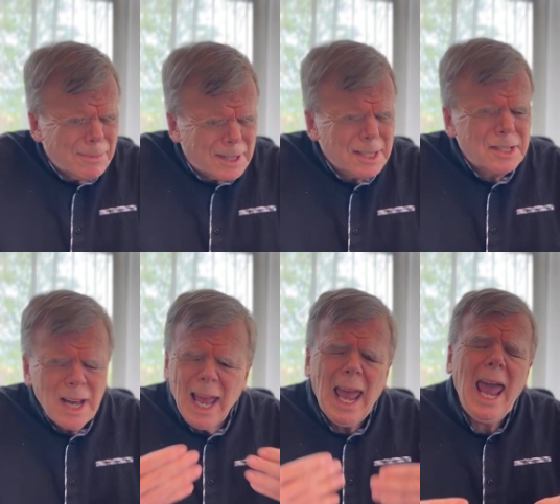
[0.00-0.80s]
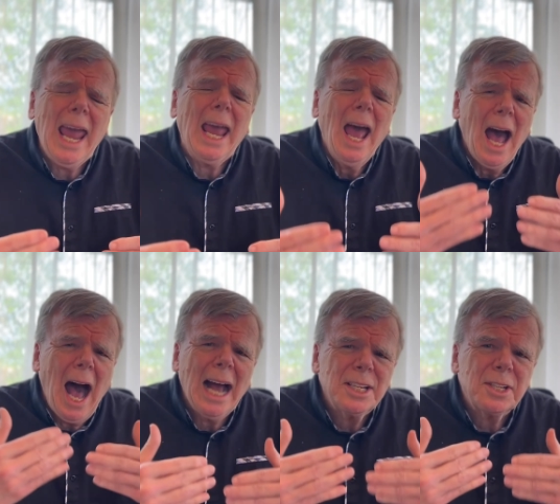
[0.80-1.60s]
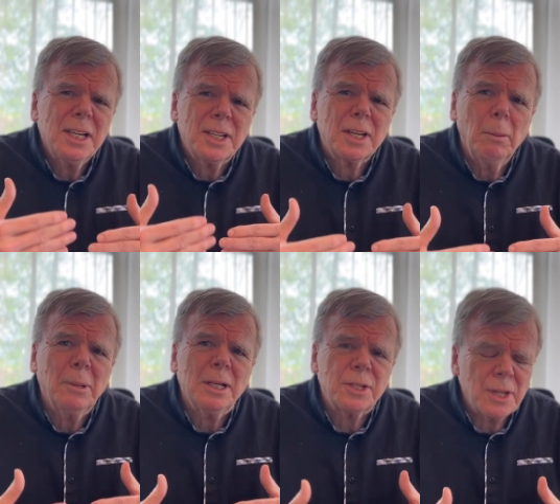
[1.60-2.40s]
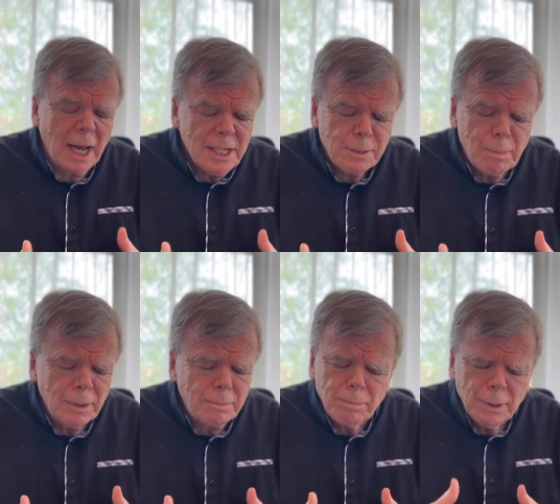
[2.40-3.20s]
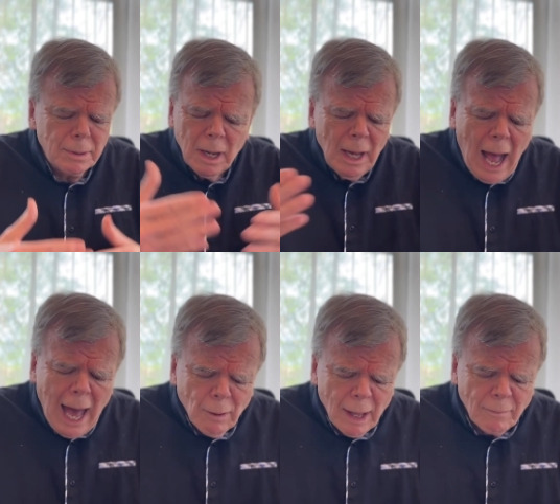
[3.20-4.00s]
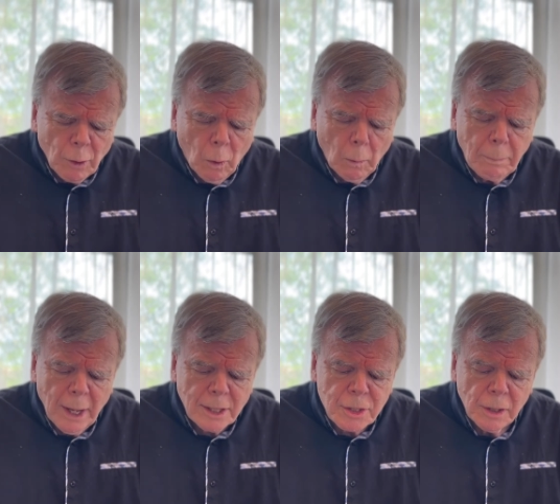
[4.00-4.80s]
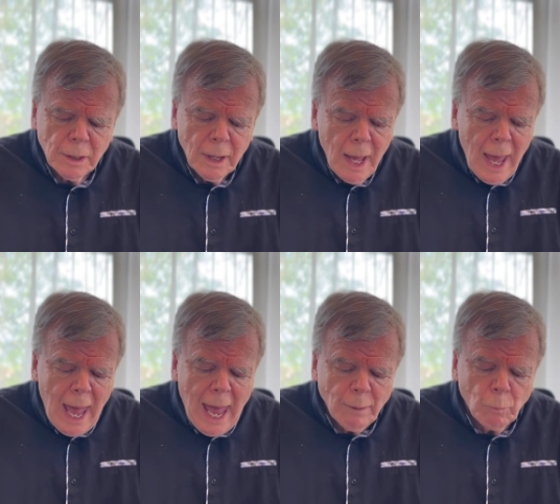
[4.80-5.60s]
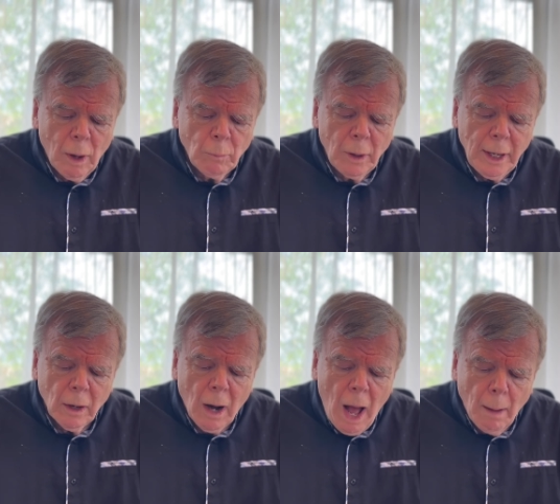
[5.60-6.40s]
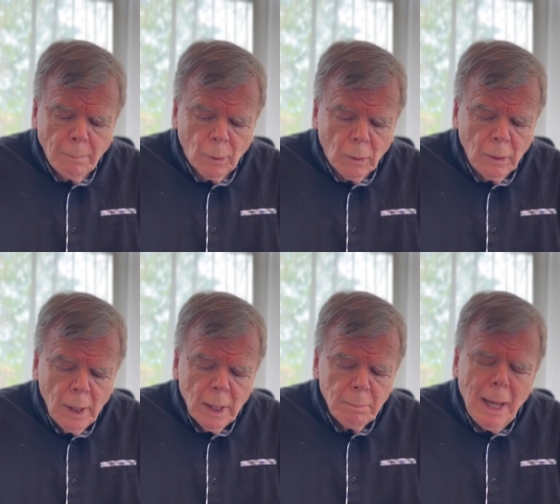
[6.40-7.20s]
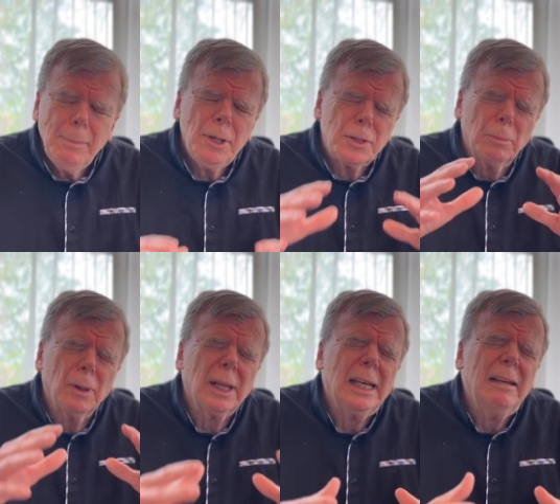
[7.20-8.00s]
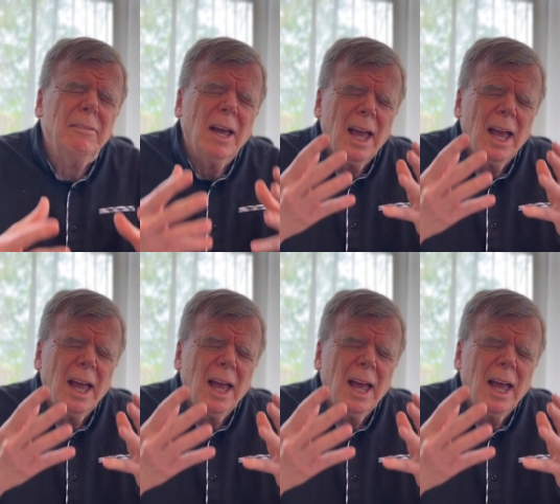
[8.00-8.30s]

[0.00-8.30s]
to say, hey, I see some insights, but but I don't have the whole picture. And when we are humble, maybe to believe,